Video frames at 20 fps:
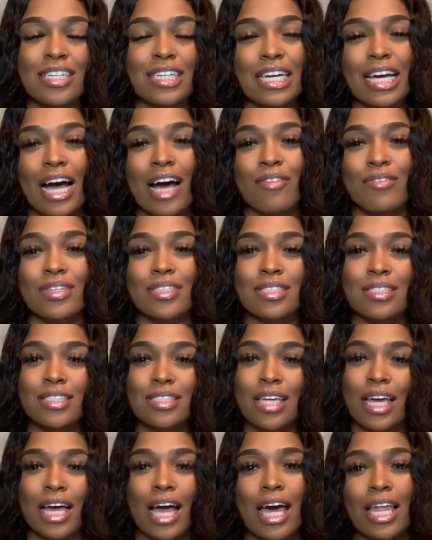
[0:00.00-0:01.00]
Okay,
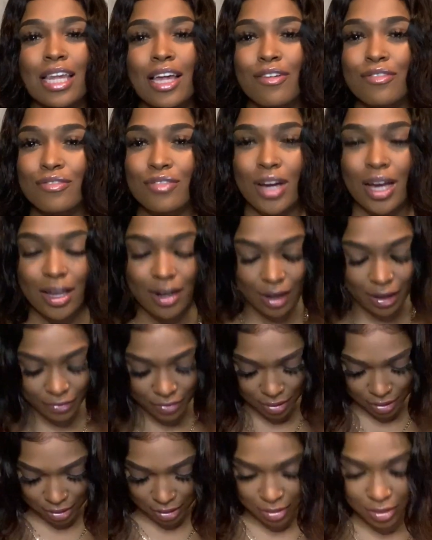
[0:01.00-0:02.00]
obviously, like I love red,
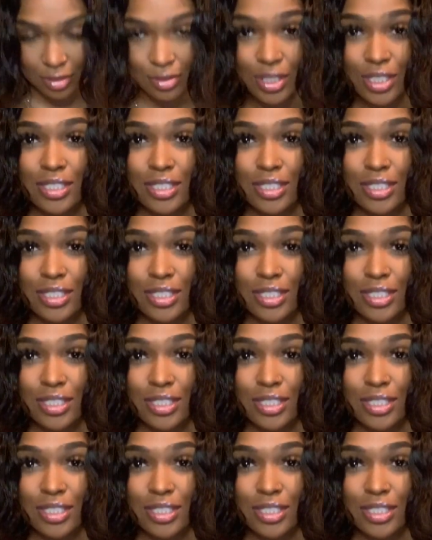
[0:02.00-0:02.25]
as you